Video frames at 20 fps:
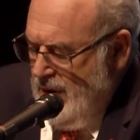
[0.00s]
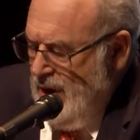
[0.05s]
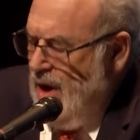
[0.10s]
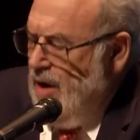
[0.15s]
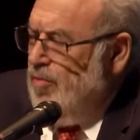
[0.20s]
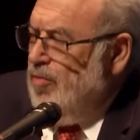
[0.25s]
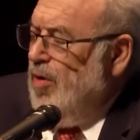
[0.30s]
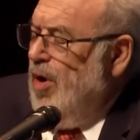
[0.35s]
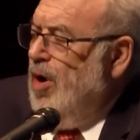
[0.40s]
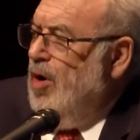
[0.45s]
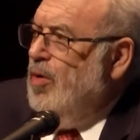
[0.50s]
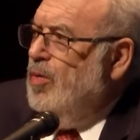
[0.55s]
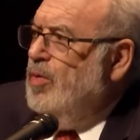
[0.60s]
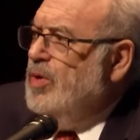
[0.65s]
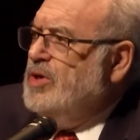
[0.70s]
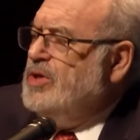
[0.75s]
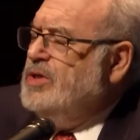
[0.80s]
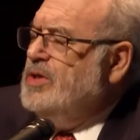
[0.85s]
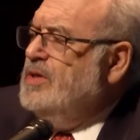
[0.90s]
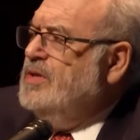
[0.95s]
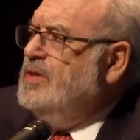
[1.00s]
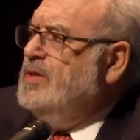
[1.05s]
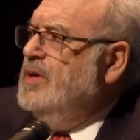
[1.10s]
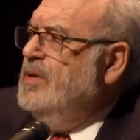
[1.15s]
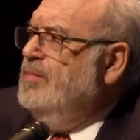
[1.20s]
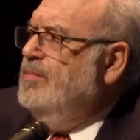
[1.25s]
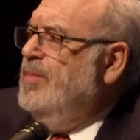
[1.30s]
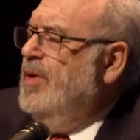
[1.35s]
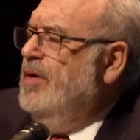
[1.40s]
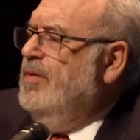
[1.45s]
a role which is
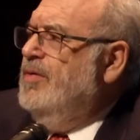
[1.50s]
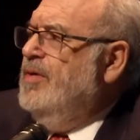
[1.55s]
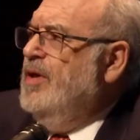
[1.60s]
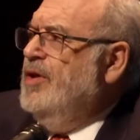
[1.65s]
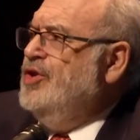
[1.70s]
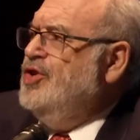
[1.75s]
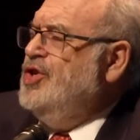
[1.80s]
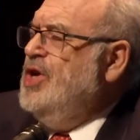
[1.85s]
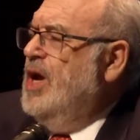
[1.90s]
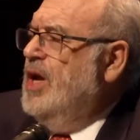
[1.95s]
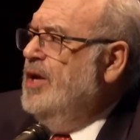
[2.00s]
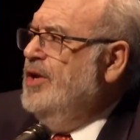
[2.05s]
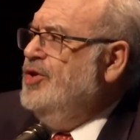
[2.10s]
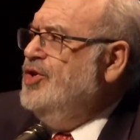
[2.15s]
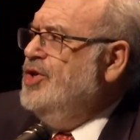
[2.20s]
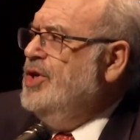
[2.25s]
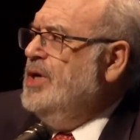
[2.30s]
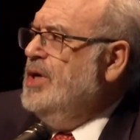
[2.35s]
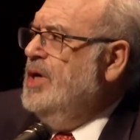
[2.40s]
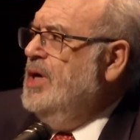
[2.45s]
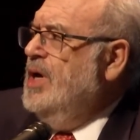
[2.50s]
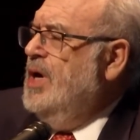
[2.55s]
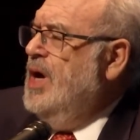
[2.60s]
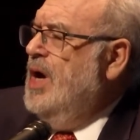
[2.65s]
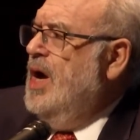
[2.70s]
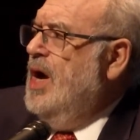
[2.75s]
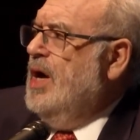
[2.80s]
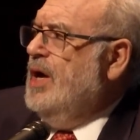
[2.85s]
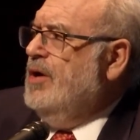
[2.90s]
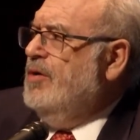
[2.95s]
both challenging
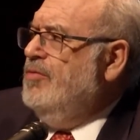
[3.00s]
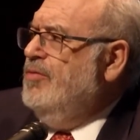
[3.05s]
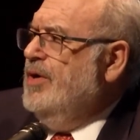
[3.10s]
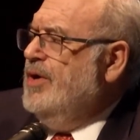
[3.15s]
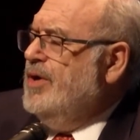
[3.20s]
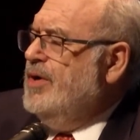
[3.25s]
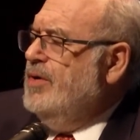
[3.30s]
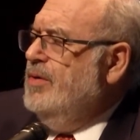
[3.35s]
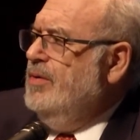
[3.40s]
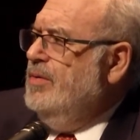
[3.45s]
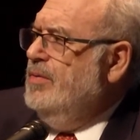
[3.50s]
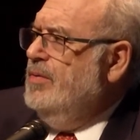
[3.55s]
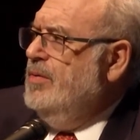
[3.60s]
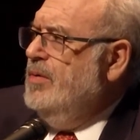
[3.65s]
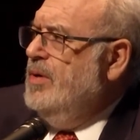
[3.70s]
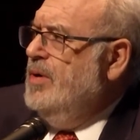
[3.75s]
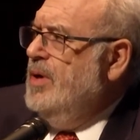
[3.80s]
and critical,